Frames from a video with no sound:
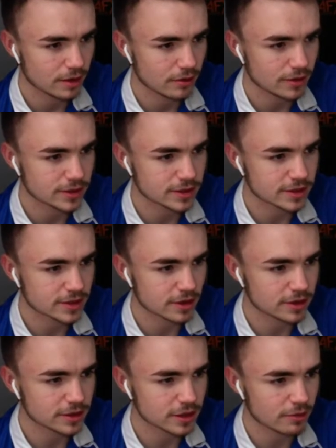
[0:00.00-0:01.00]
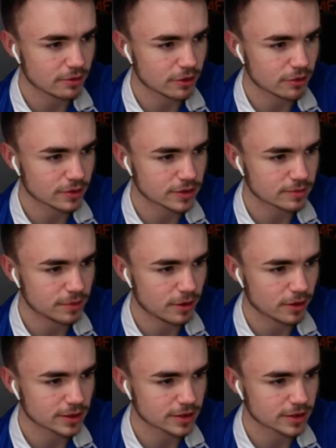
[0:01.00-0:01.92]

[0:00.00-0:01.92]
Well, he's decided to go across the park.